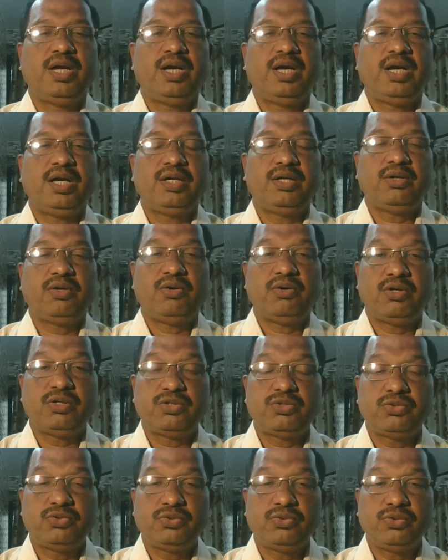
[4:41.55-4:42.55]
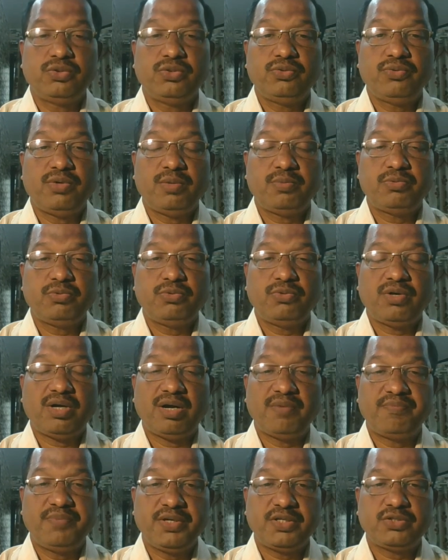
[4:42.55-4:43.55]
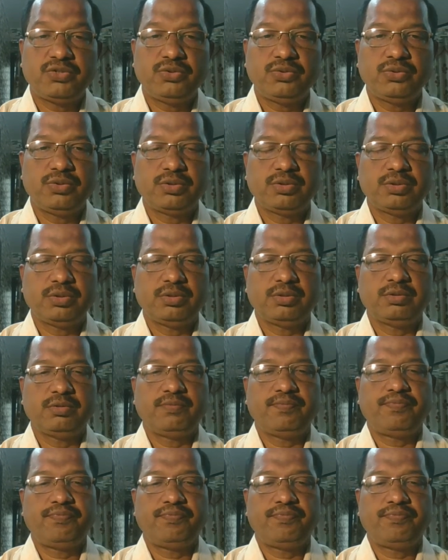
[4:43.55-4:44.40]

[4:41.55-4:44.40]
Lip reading: and also you have to affix your the